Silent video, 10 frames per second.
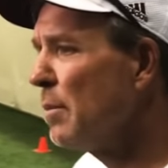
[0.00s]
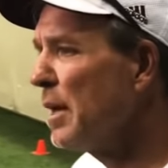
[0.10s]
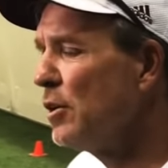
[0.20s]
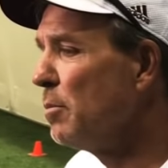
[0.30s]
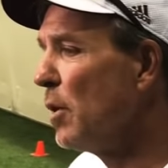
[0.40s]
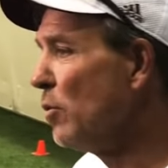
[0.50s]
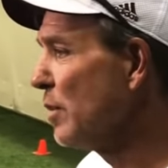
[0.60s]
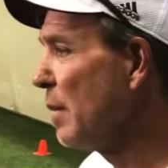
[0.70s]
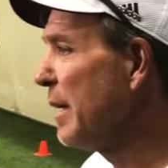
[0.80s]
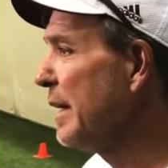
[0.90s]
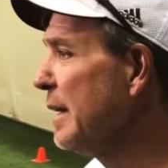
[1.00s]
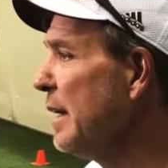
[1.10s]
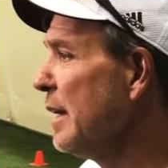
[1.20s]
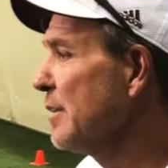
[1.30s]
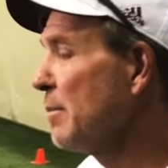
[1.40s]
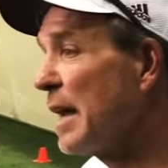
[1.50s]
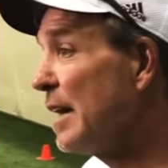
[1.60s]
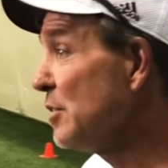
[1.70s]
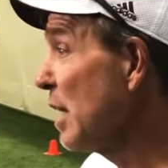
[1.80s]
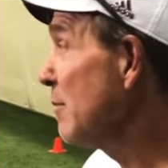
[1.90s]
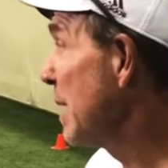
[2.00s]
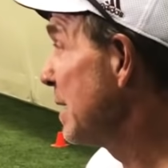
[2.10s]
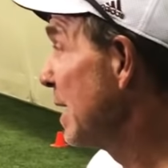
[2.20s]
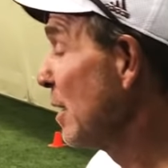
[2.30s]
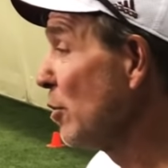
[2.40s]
Yeah, you're both. Some guys, you have a bad day,